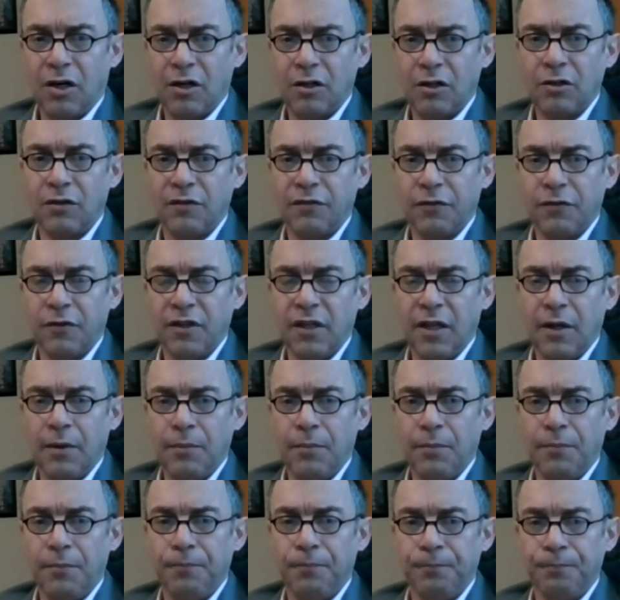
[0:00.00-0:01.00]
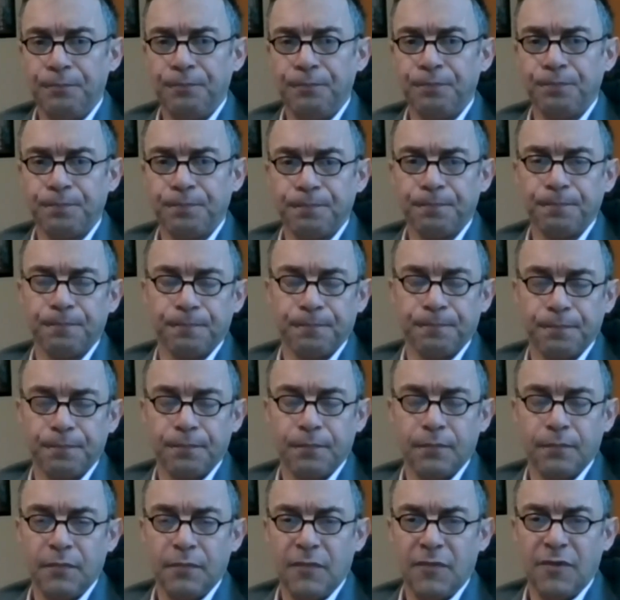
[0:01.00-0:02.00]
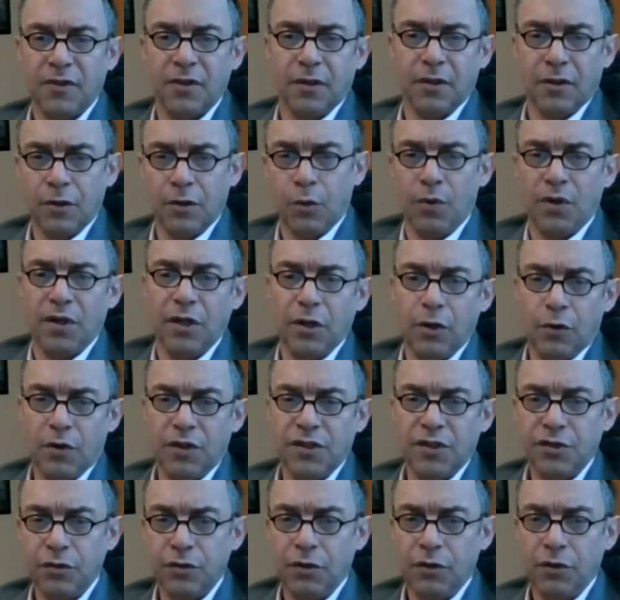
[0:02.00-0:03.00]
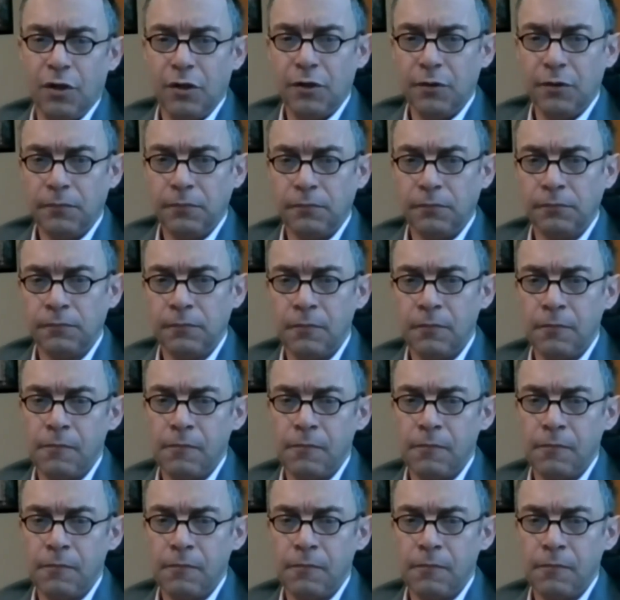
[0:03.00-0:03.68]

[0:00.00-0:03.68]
harder for them. Don't want to go on too long.